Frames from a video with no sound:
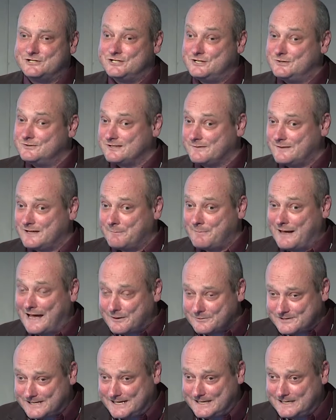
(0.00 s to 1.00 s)
do something
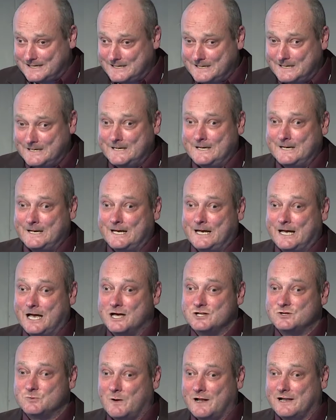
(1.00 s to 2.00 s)
about it,
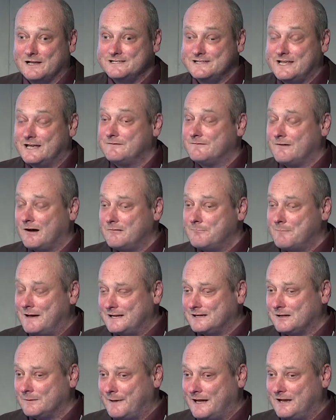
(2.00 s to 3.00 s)
as well as the
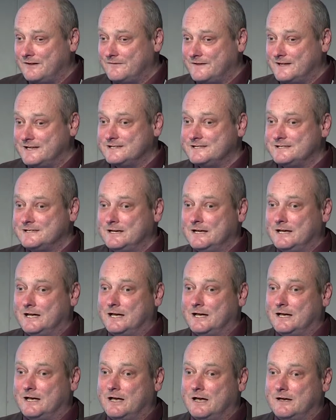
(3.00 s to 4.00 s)
environmental benefits
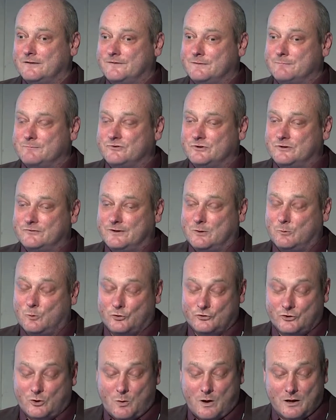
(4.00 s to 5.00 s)
of improving
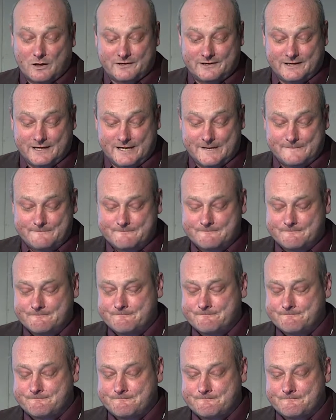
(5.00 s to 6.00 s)
water quality.
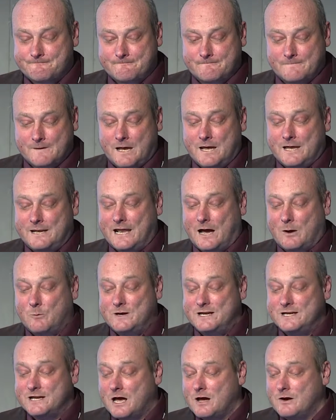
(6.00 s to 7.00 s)
Now,
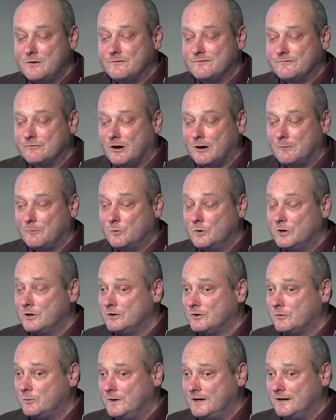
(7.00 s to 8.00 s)
we know from
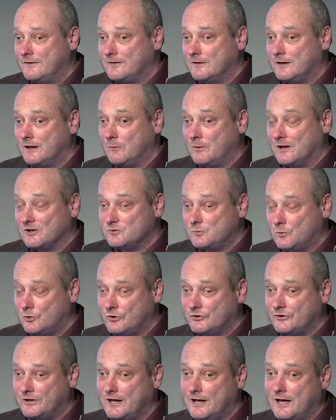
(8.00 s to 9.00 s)
work with Welsh
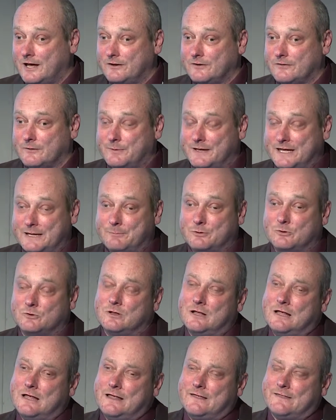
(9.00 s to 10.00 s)
Water and other people
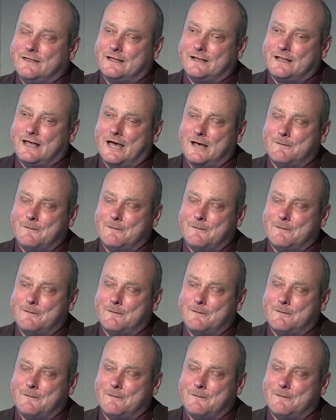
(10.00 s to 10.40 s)
that